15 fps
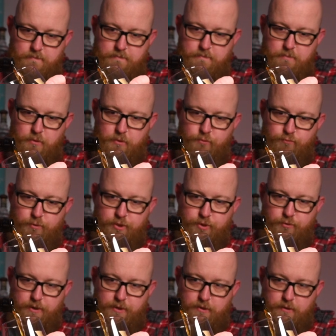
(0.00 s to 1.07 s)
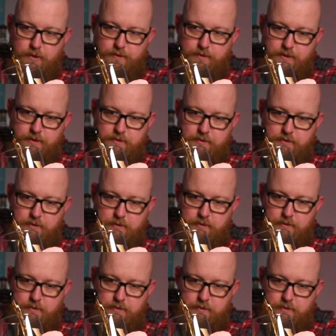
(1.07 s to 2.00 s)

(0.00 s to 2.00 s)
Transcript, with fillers: Much richer in colour, this.